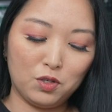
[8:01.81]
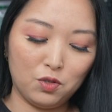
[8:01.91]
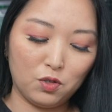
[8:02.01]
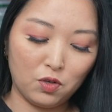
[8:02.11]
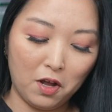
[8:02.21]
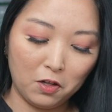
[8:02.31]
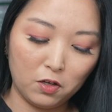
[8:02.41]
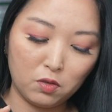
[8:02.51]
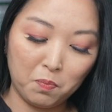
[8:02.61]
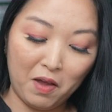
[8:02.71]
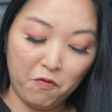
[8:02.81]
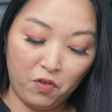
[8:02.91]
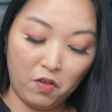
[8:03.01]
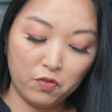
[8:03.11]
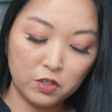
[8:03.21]
suit a lot of my
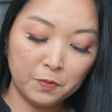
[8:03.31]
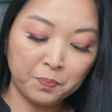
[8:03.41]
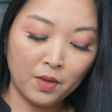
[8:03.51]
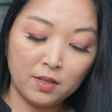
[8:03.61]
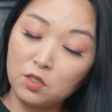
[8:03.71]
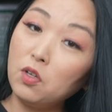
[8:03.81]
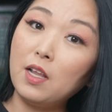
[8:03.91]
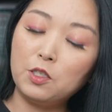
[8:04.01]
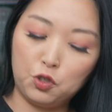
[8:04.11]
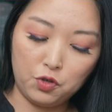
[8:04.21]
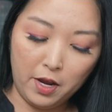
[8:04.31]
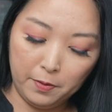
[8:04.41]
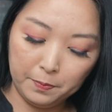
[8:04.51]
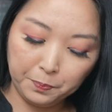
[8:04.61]
flavors. So let's try.